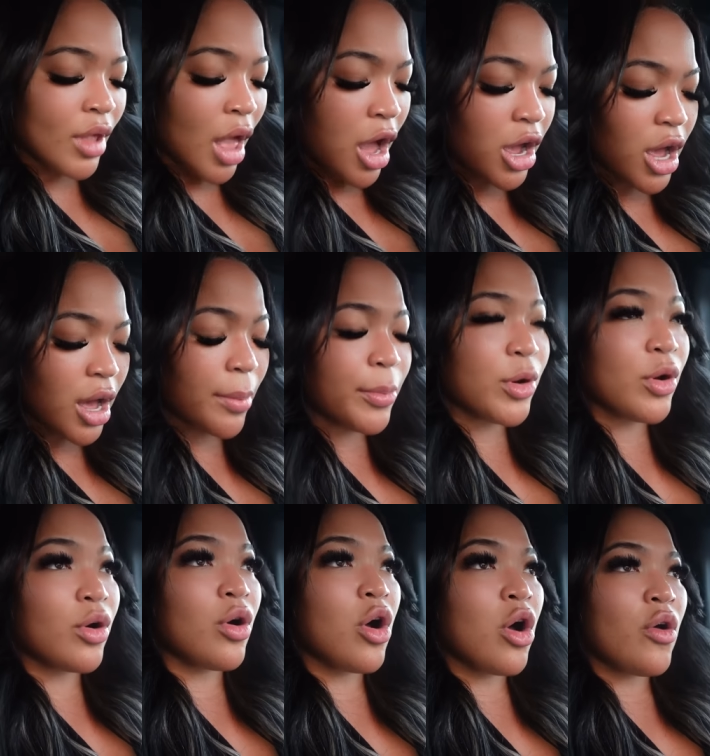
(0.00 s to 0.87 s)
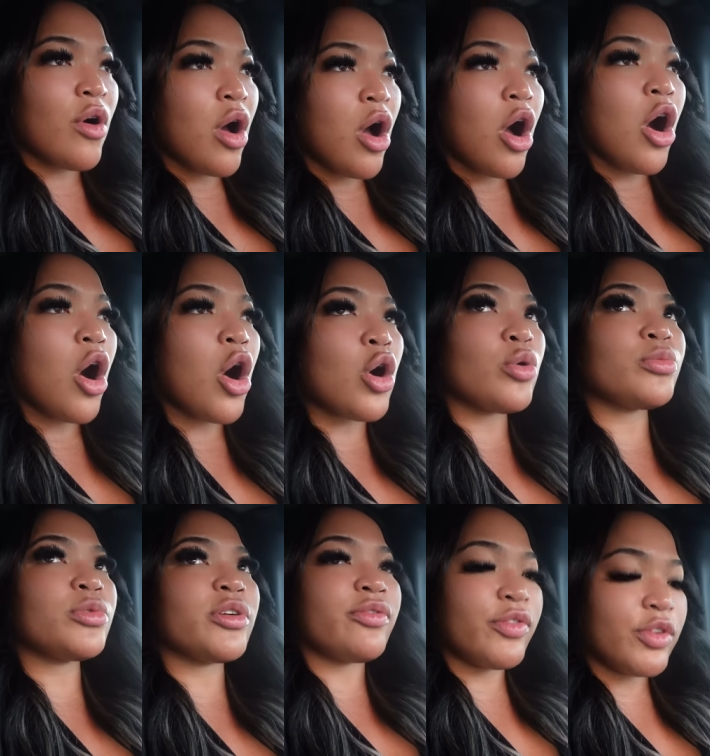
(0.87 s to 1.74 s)
a couple
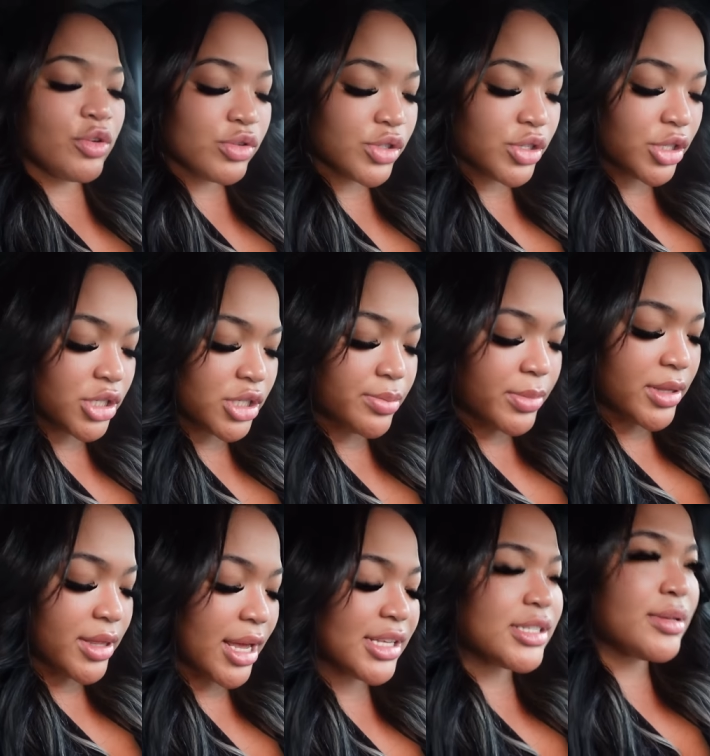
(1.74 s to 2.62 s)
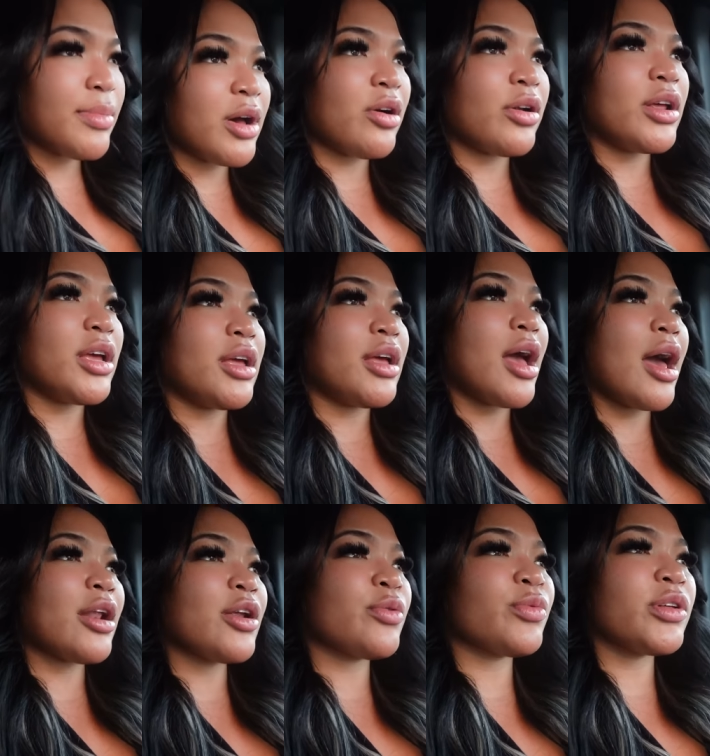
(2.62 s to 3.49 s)
home diffusers, but that's about it.
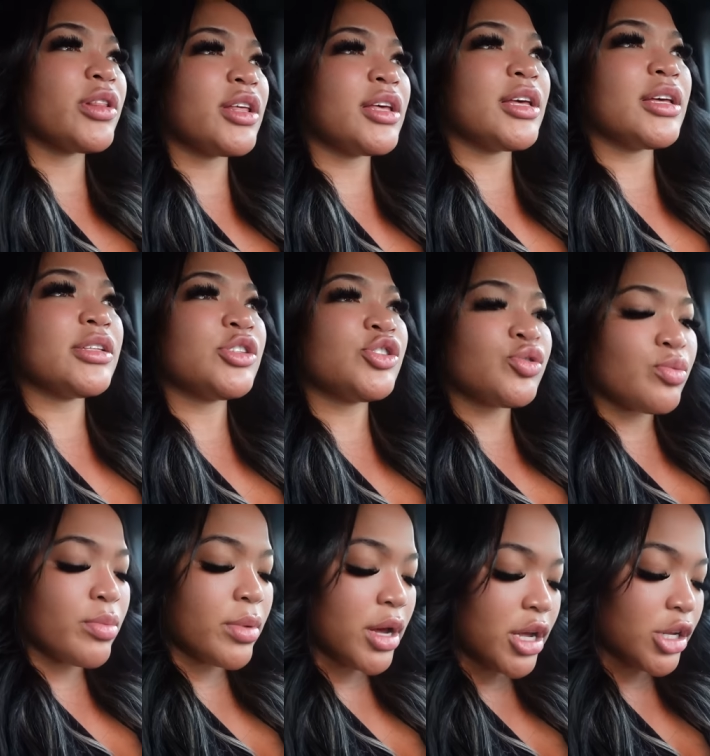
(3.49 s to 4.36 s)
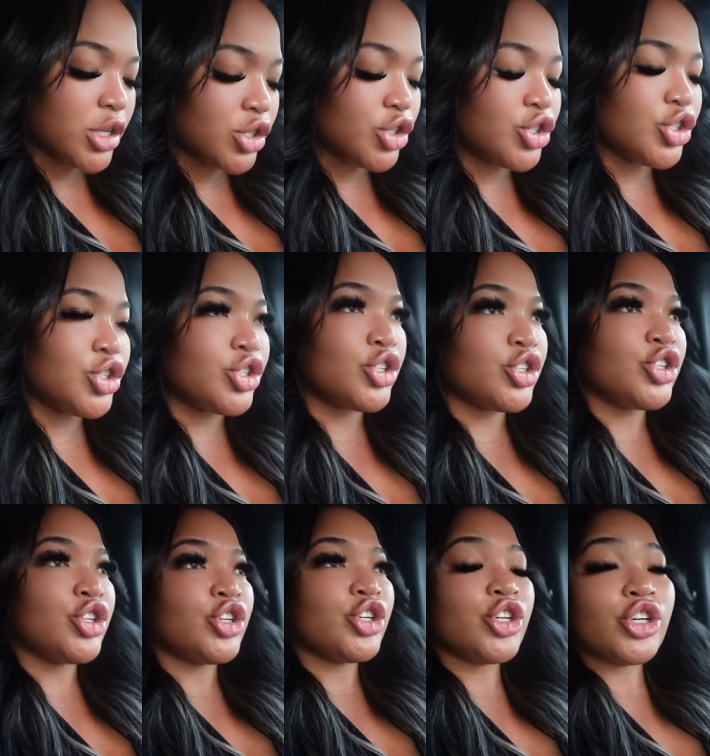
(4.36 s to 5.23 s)
I didn't really get too much.
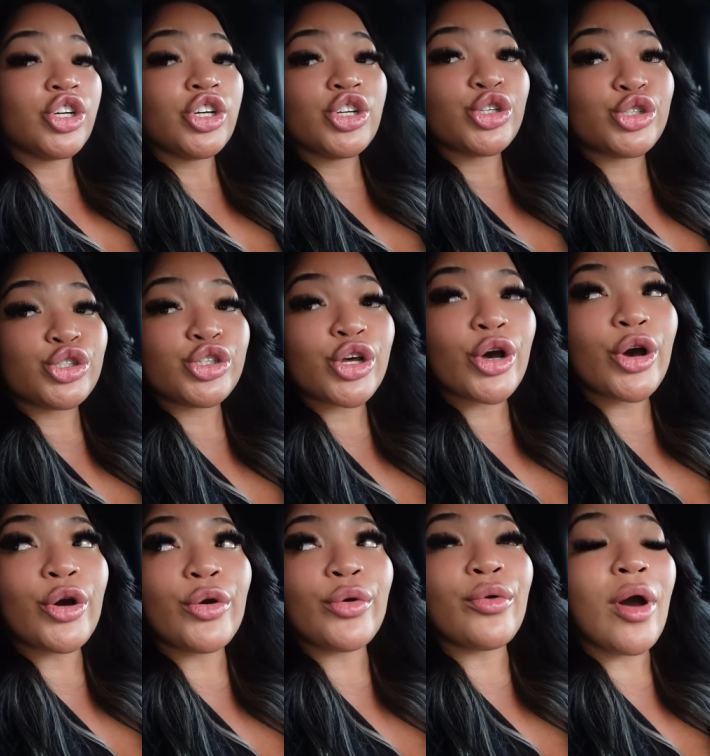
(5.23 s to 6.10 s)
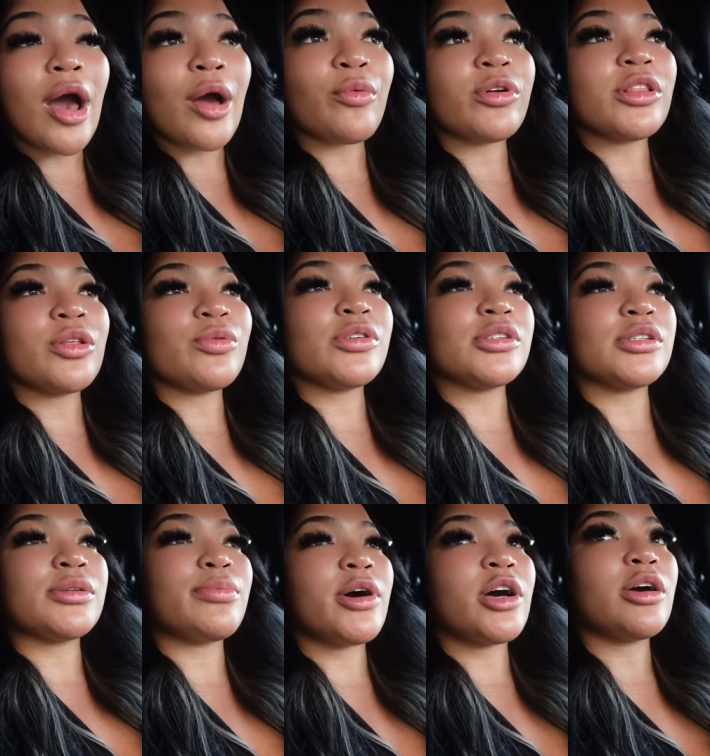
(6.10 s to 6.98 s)
So I really
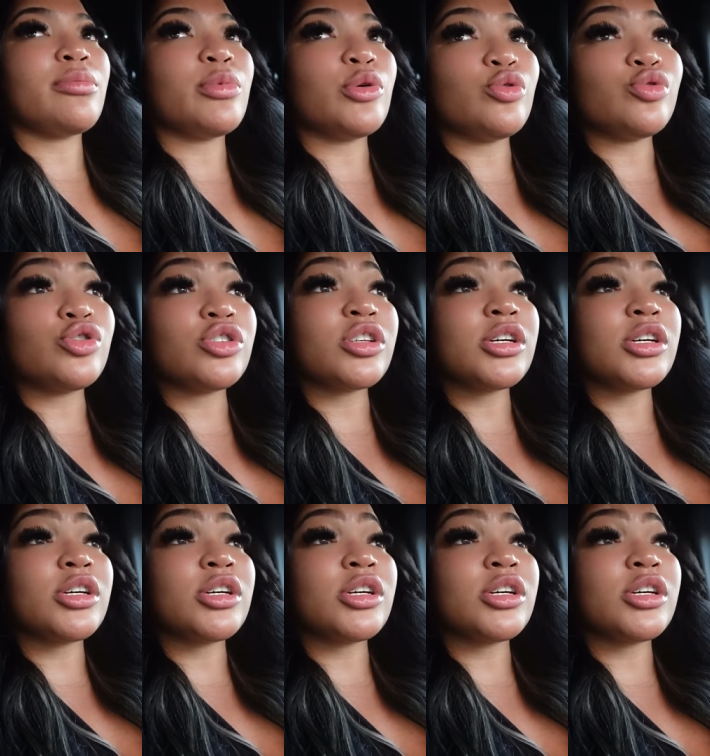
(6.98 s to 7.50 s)
want some Ugg boots